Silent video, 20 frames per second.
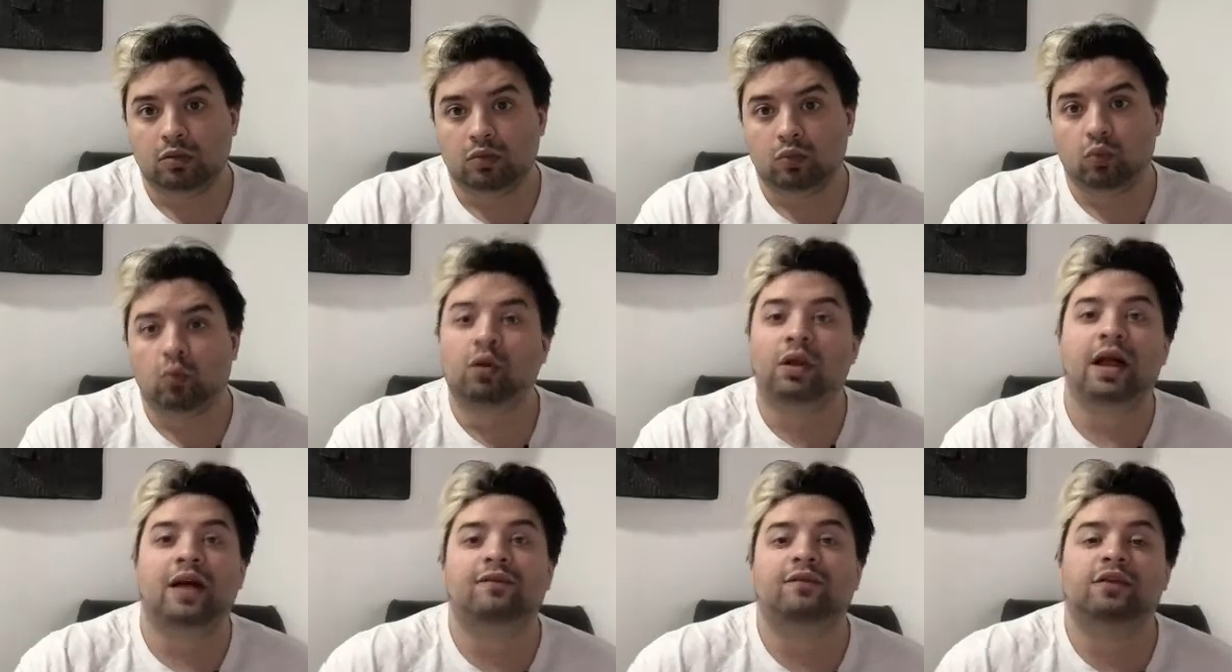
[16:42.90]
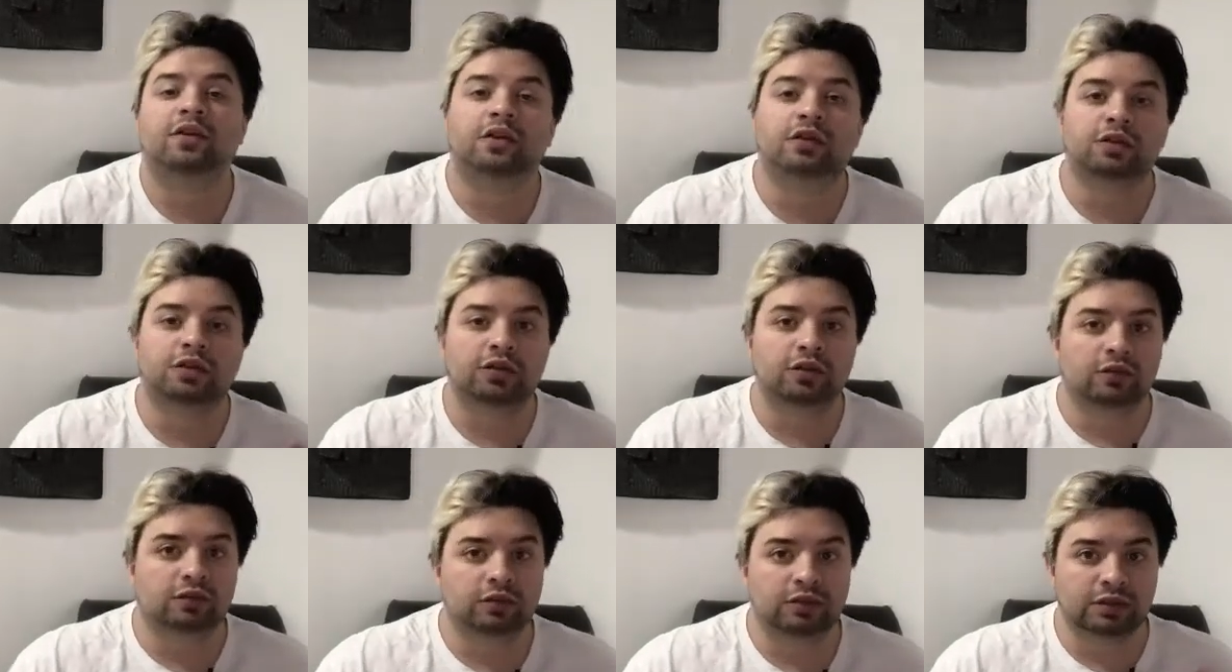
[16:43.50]
we'll have good
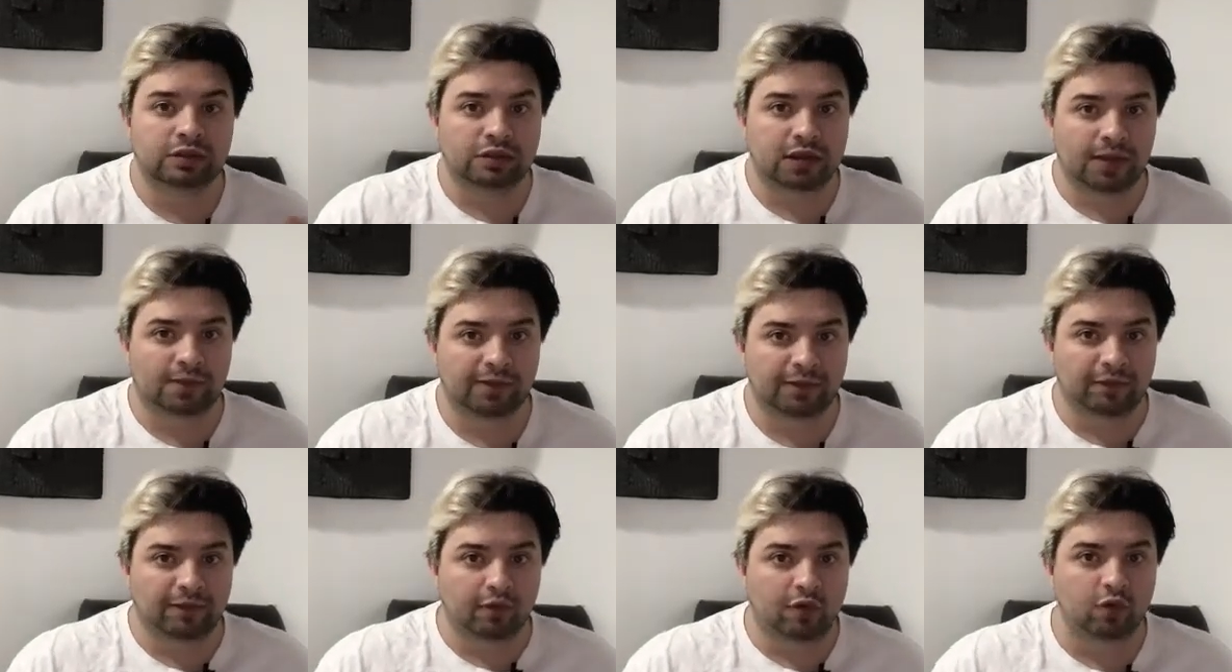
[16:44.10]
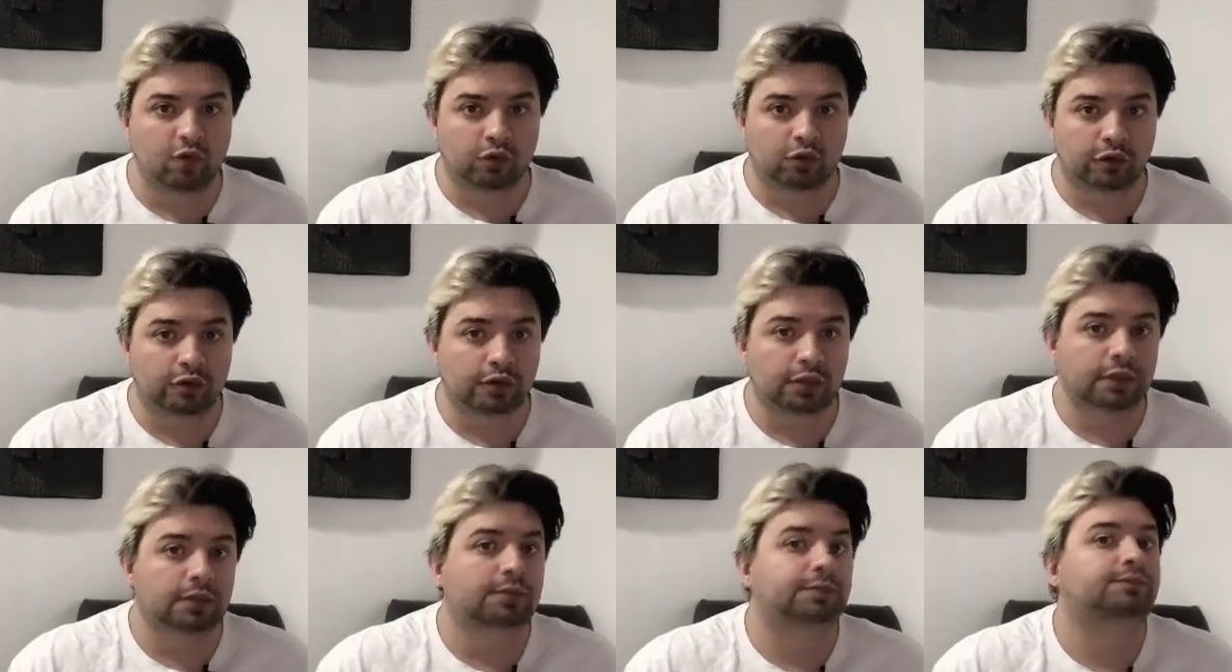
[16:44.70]
news coming
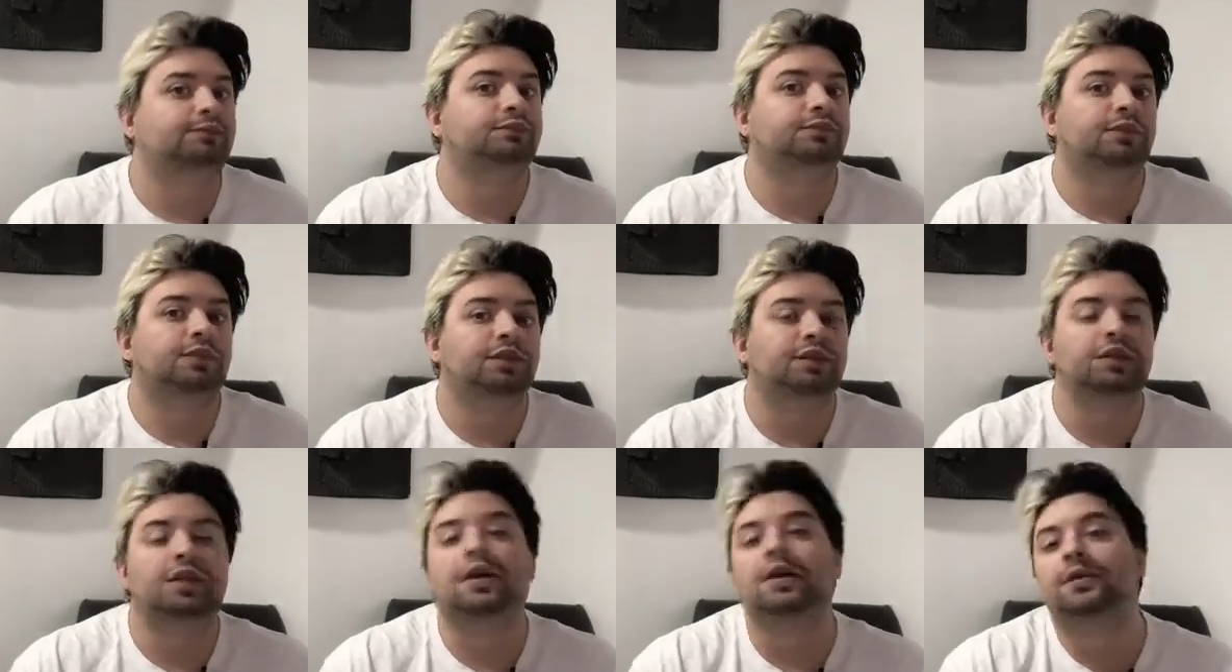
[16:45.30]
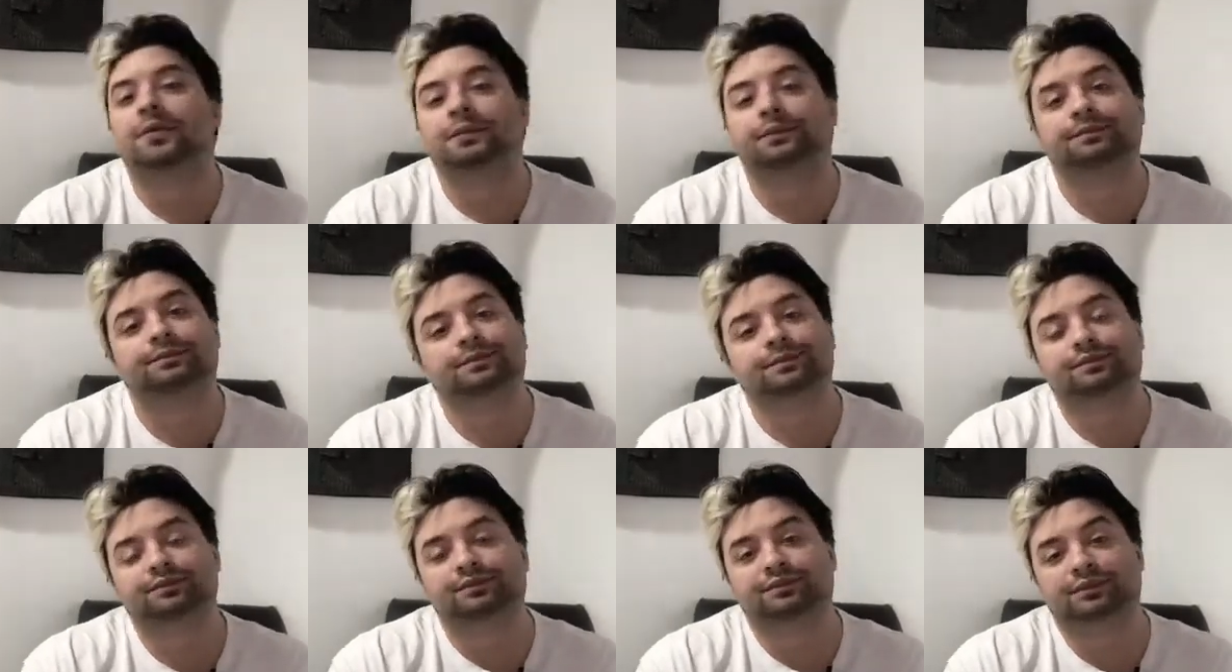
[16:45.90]
forward. So
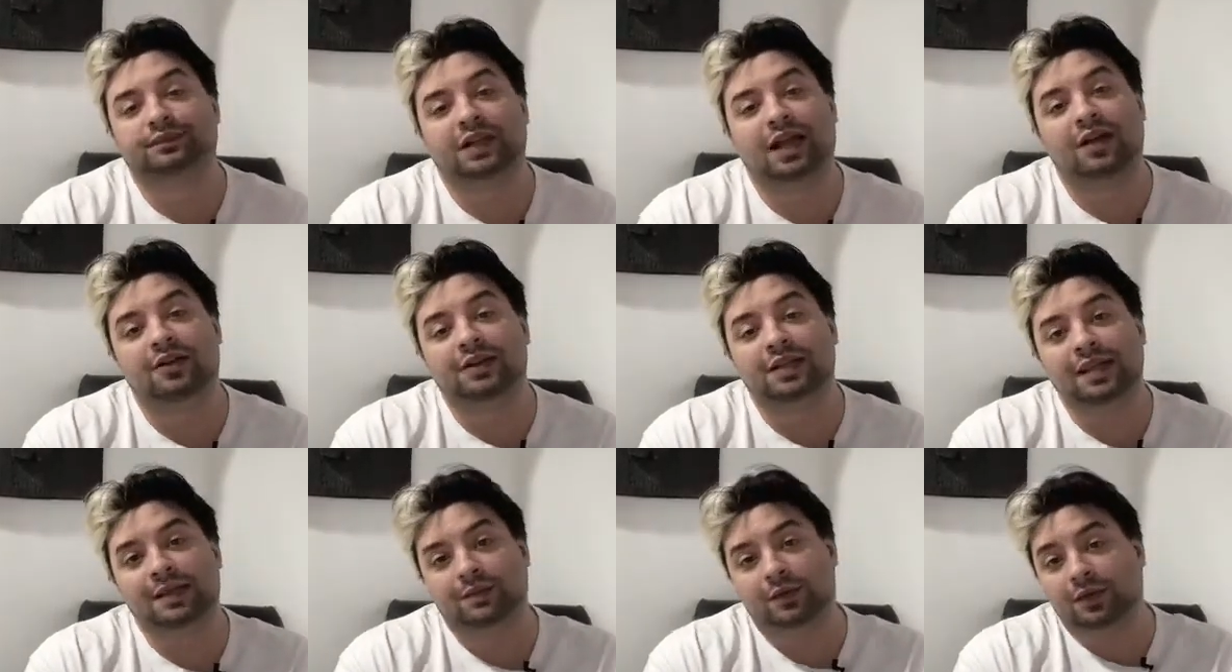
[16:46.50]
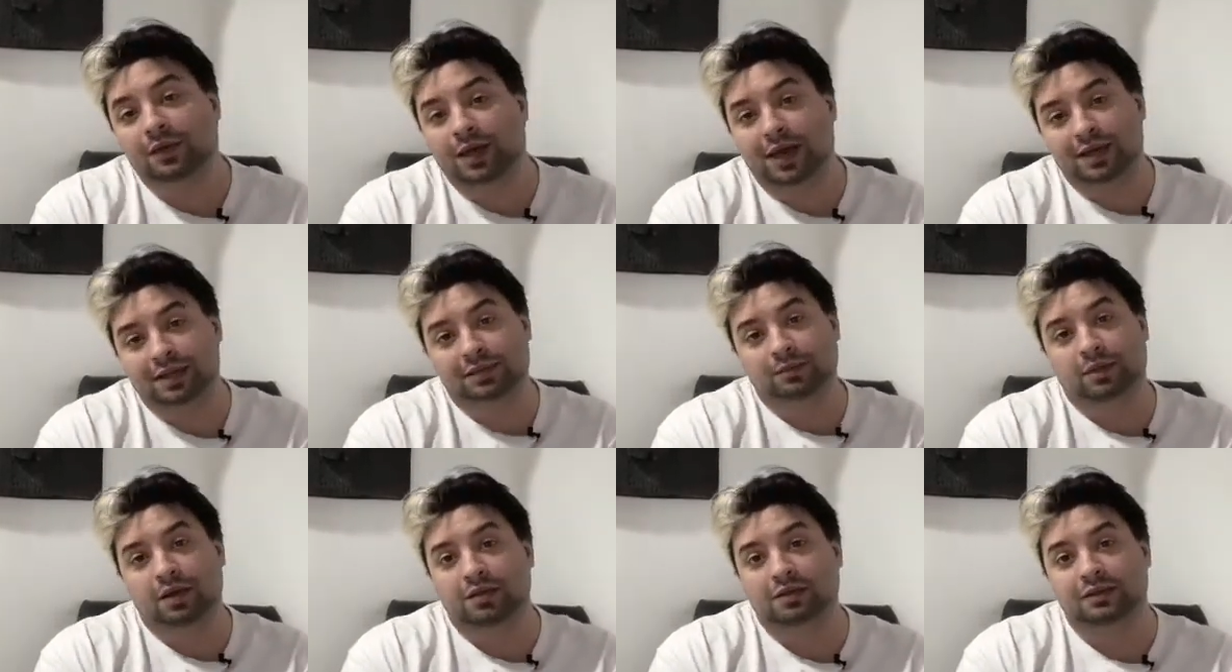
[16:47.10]
I'll keep you
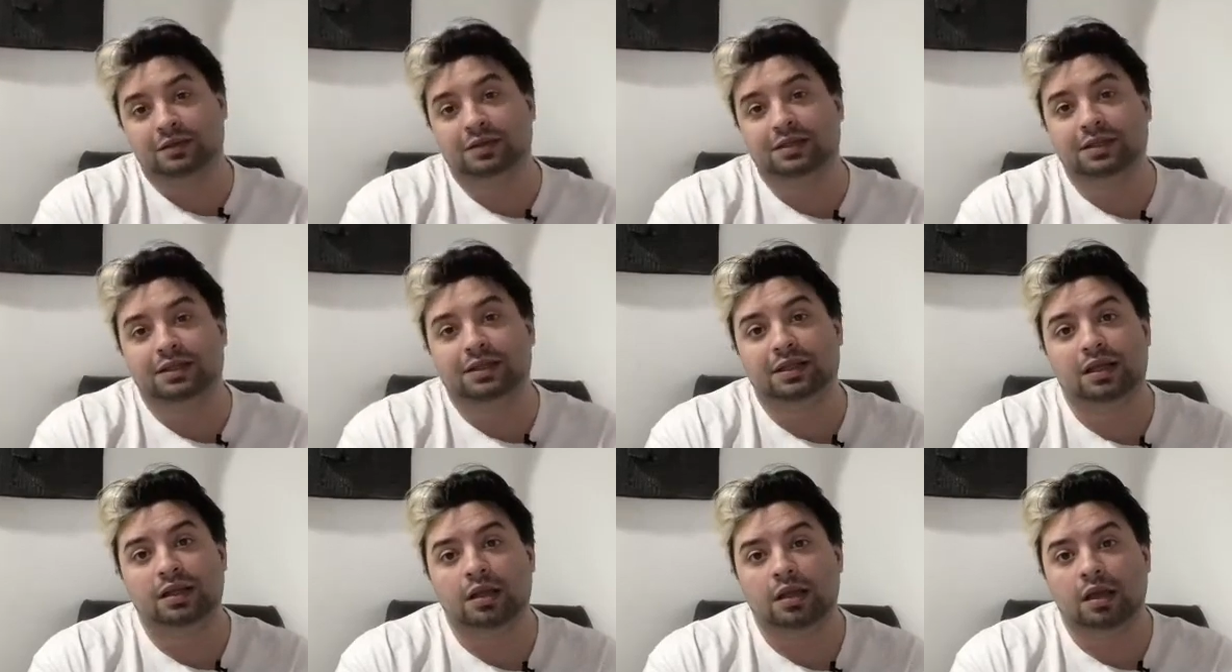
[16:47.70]
guys posted.